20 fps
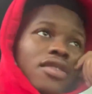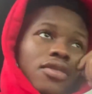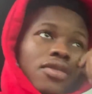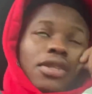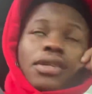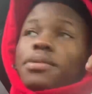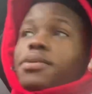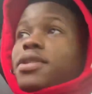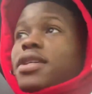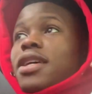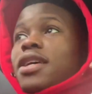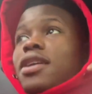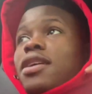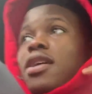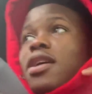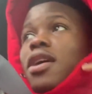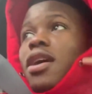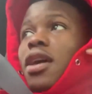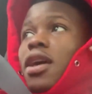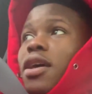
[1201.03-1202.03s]
you know what I'm saying?
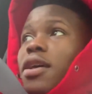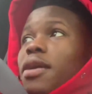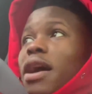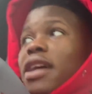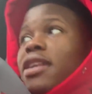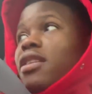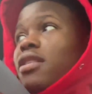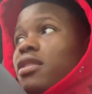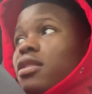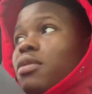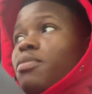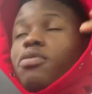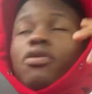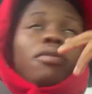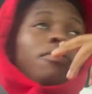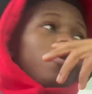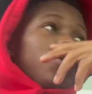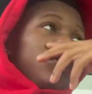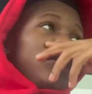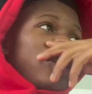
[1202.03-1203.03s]
I need a little
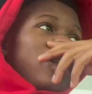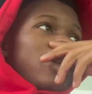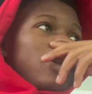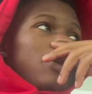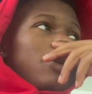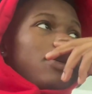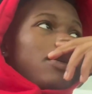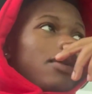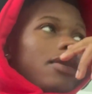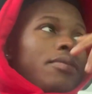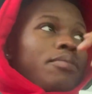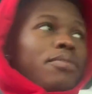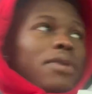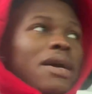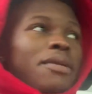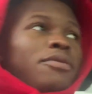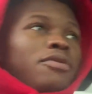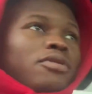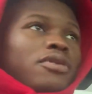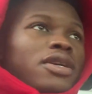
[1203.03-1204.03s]
promo check.
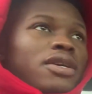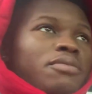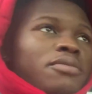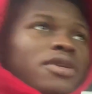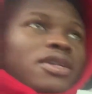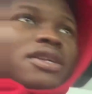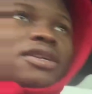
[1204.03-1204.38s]
Bobo hit me